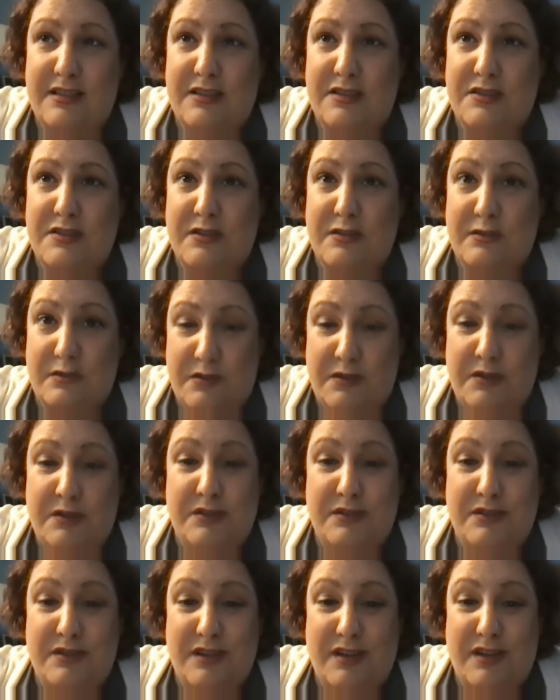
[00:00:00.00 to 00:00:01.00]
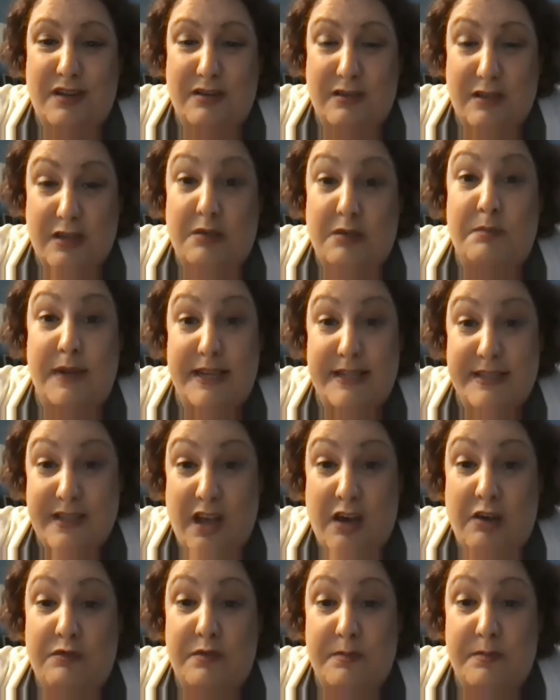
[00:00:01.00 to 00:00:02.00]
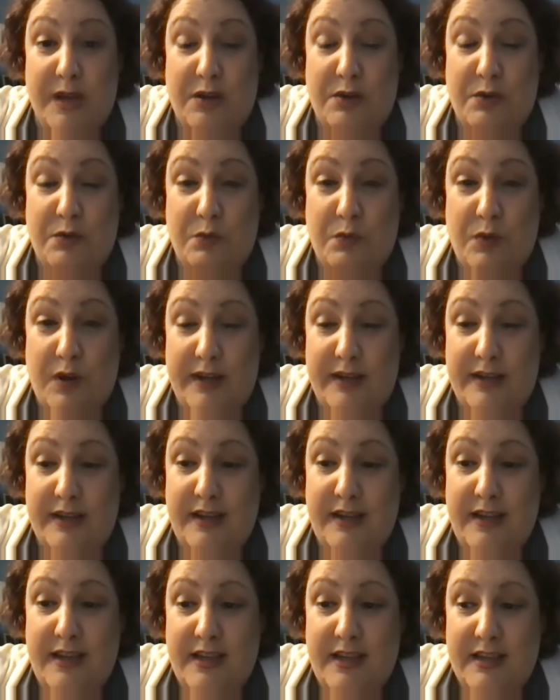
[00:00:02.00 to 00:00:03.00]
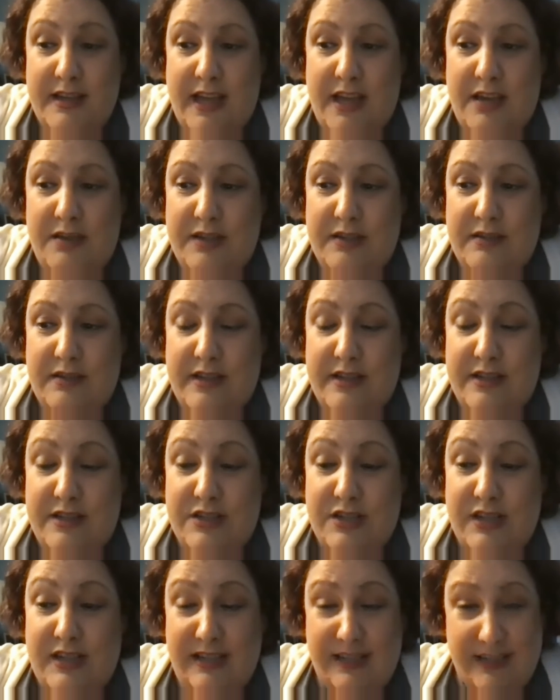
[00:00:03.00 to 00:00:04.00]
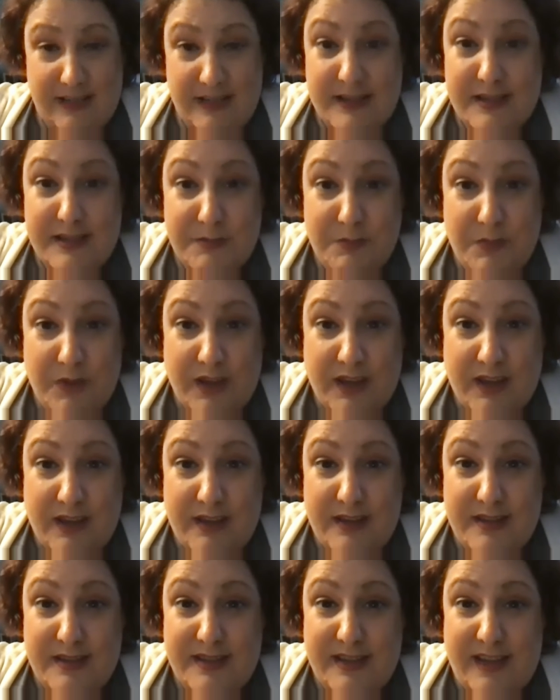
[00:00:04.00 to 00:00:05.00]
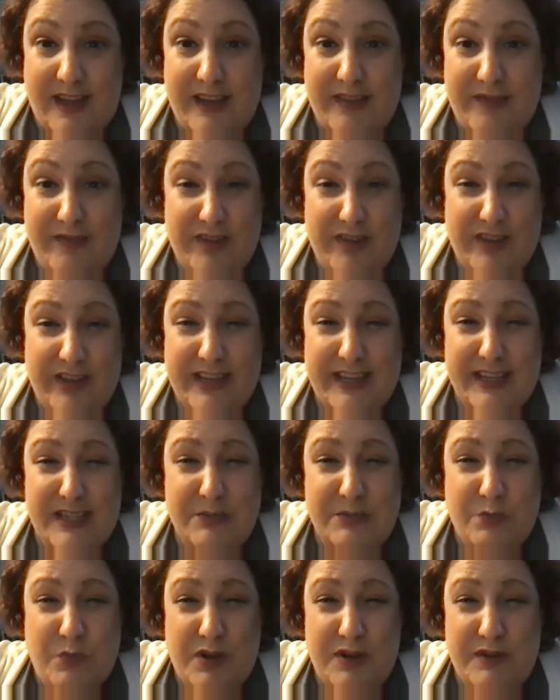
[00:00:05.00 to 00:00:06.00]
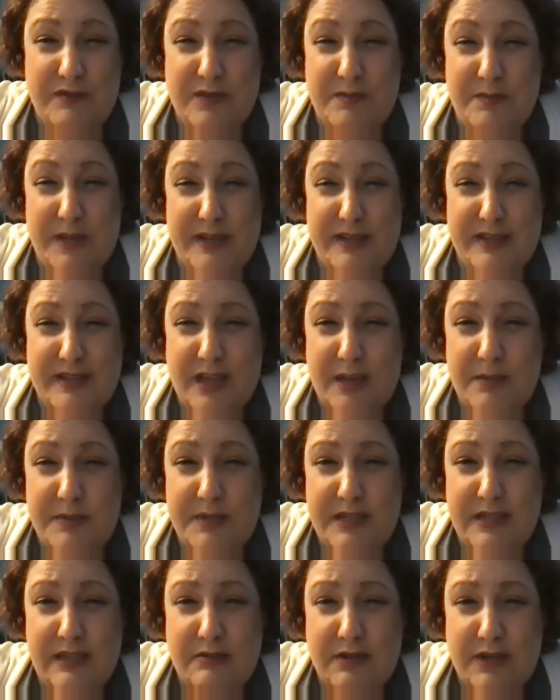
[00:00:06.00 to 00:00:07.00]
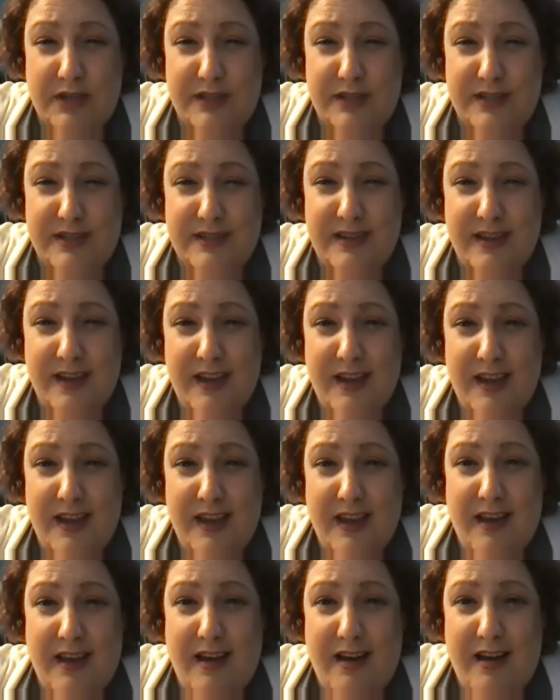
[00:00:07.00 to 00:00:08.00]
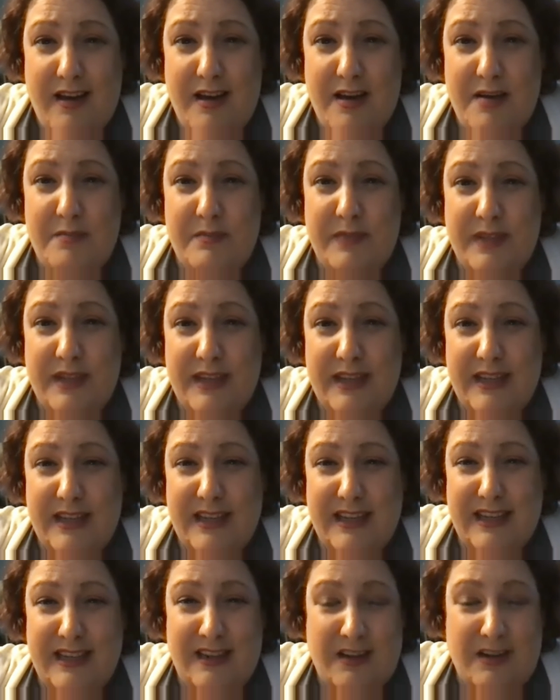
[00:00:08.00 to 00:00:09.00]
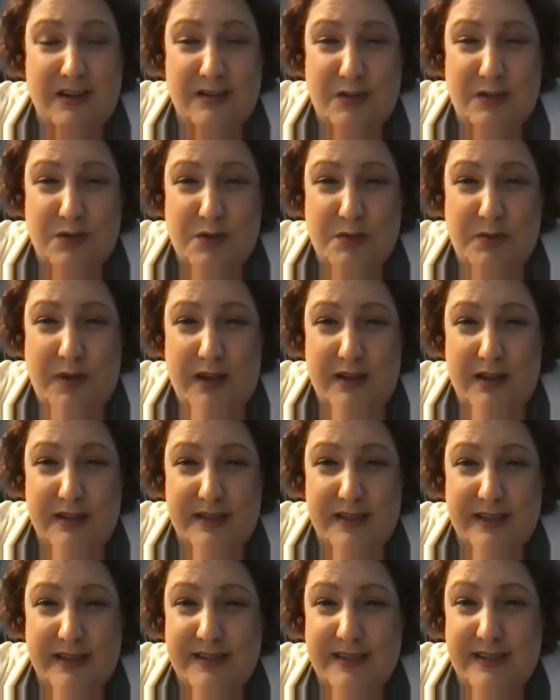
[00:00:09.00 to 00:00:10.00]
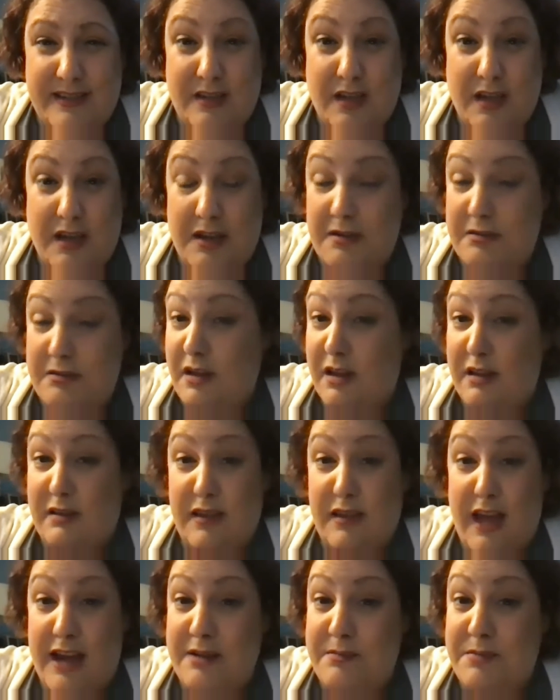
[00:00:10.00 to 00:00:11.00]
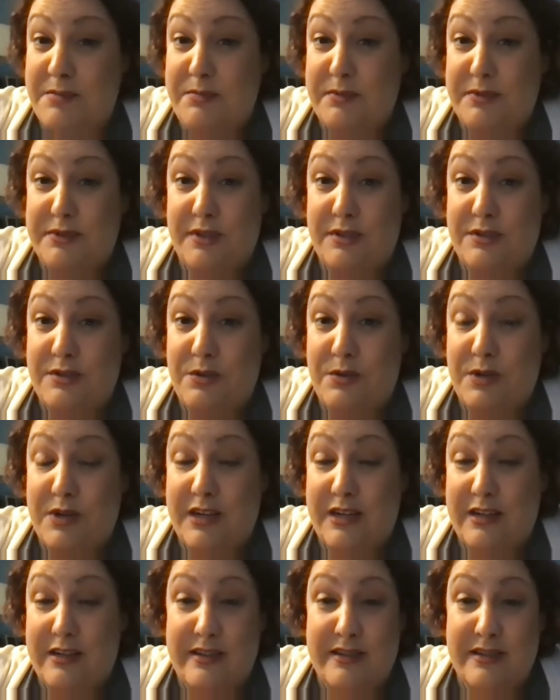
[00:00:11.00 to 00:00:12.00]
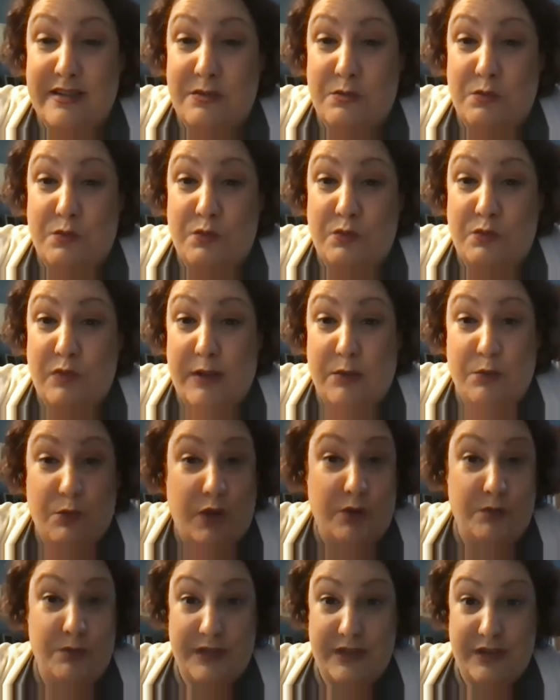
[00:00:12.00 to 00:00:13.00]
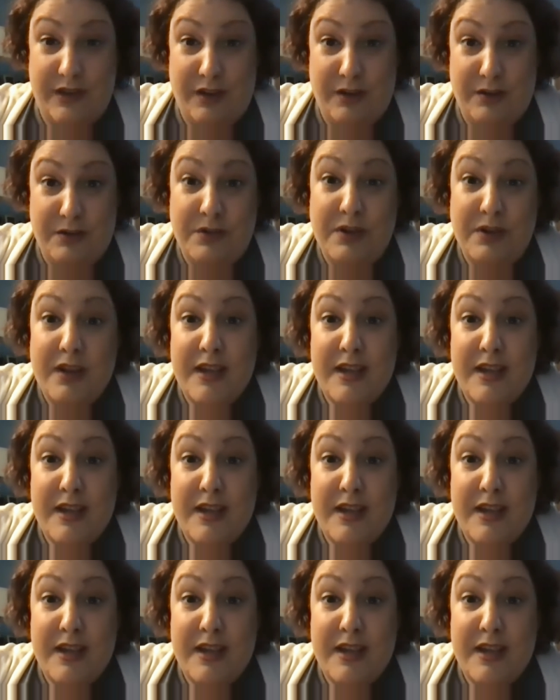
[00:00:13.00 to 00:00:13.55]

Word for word: to learn a little myself about what county ledge is because I feel like it's one of the best kept secrets um, in our local politics, and and a lot of people don't know what it is and and what we do.